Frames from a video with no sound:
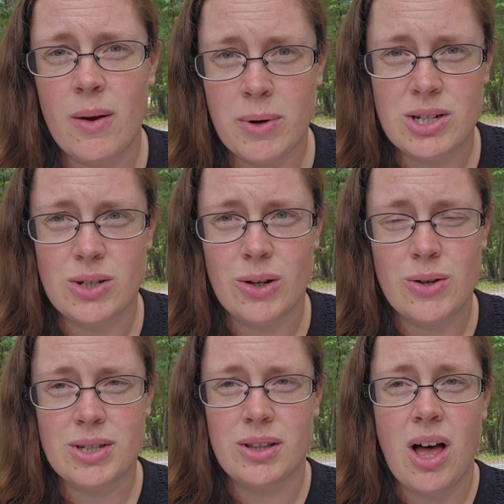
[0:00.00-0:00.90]
that we do
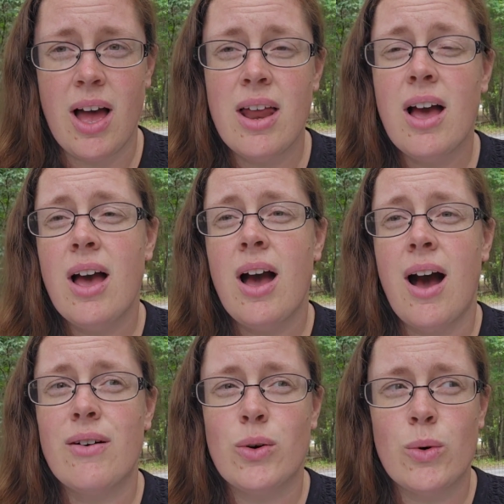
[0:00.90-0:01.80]
use a lot.
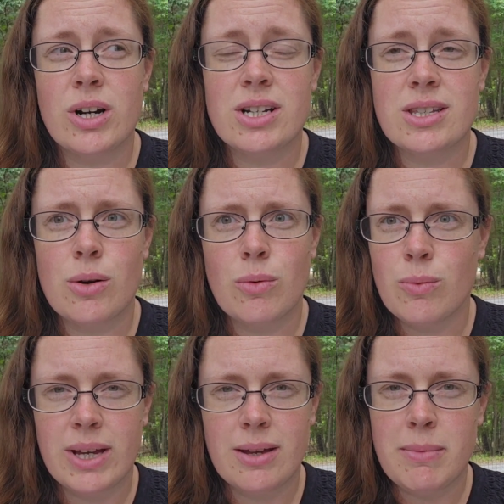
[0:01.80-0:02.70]
Of course,
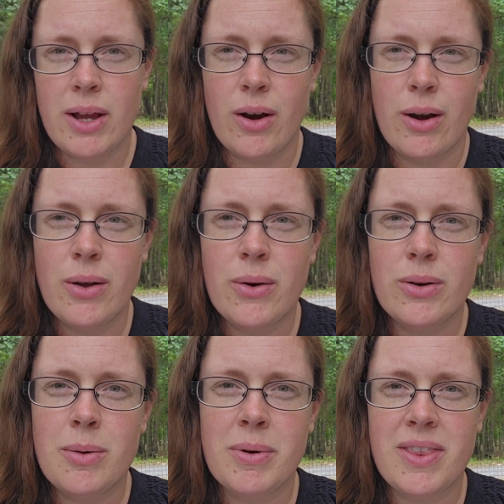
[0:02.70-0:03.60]
we can make our
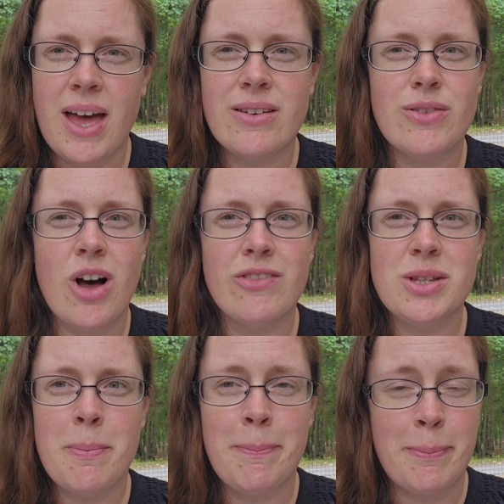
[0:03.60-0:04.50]
own, but that
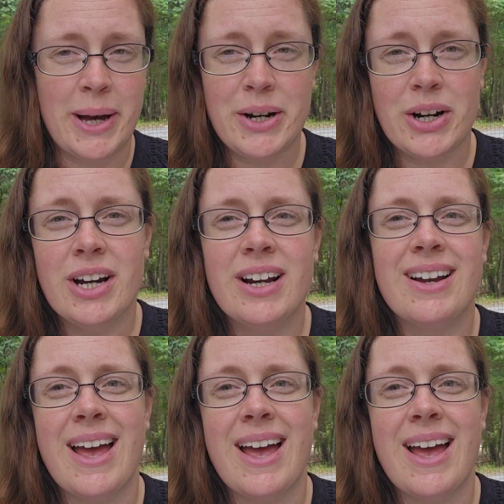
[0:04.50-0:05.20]
involves butter,